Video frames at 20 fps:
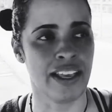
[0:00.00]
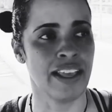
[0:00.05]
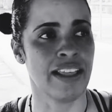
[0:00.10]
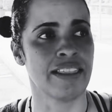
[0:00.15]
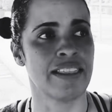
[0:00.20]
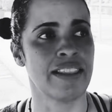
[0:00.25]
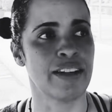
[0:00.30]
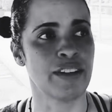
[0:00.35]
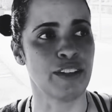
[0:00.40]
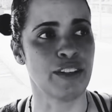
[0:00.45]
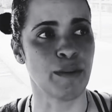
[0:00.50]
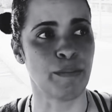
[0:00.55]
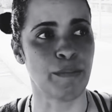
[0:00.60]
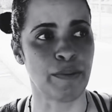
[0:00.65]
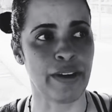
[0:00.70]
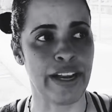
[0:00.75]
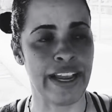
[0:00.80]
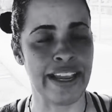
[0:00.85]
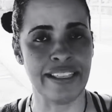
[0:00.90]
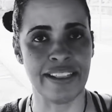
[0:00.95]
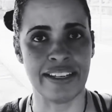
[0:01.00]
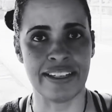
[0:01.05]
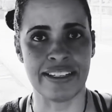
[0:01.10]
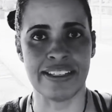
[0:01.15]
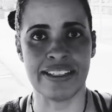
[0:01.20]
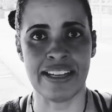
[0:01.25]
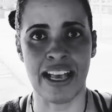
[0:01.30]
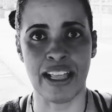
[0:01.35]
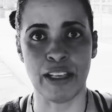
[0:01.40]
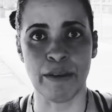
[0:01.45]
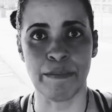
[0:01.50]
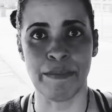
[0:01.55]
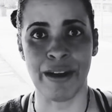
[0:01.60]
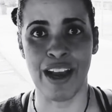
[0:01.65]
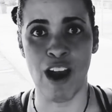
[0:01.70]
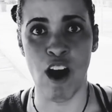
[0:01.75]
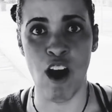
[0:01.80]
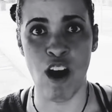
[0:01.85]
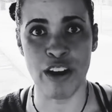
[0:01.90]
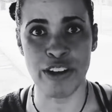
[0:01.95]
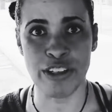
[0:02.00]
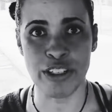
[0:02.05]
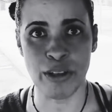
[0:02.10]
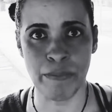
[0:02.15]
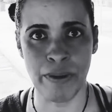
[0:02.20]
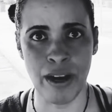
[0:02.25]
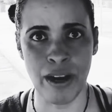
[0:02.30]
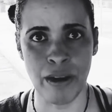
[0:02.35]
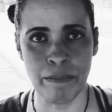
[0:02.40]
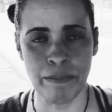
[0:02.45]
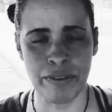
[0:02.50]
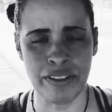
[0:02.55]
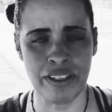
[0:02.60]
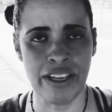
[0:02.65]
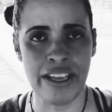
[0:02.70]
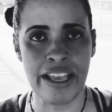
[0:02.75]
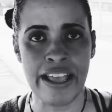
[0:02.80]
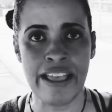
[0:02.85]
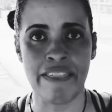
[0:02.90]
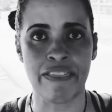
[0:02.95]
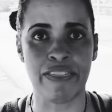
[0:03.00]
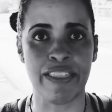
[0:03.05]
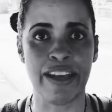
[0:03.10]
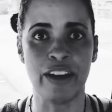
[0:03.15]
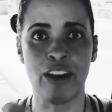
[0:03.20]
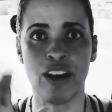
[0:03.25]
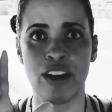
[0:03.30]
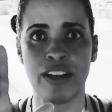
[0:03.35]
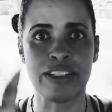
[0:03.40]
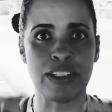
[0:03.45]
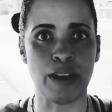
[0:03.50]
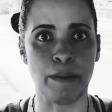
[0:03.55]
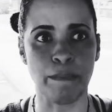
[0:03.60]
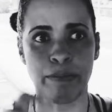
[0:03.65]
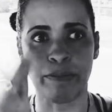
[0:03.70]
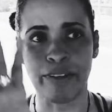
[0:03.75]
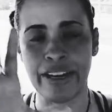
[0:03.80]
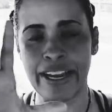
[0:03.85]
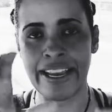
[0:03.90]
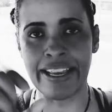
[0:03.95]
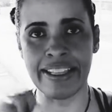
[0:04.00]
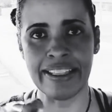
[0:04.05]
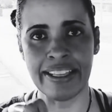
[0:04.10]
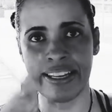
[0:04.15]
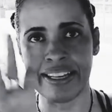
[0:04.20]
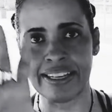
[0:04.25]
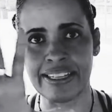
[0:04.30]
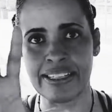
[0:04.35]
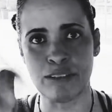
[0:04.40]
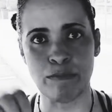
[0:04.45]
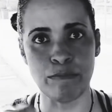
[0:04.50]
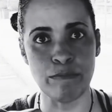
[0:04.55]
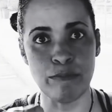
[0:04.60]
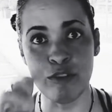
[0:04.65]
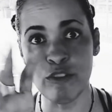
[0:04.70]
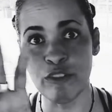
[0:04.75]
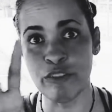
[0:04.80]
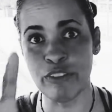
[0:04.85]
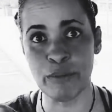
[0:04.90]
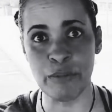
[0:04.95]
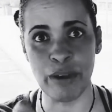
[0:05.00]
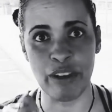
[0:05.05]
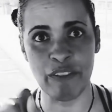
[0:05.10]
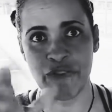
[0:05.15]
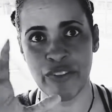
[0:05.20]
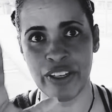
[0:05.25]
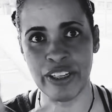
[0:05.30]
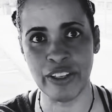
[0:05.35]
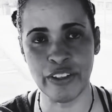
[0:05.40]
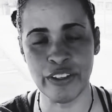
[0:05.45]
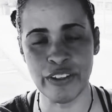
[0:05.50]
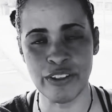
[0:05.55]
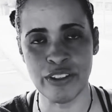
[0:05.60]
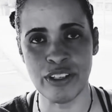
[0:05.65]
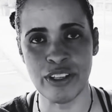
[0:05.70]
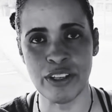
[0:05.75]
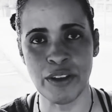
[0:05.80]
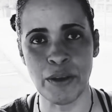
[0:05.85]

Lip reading: There's a brain that is telling my heart to pump. There is a brain that is moving my fingers.